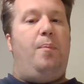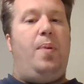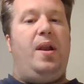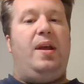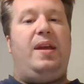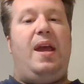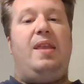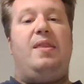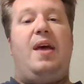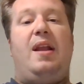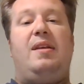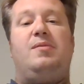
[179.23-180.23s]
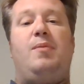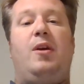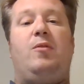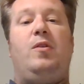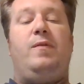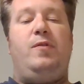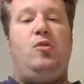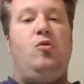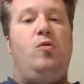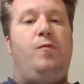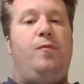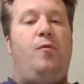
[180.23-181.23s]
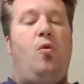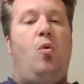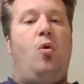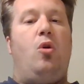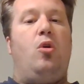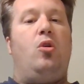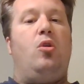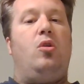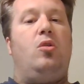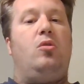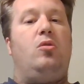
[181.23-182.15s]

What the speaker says: But again, that is my review for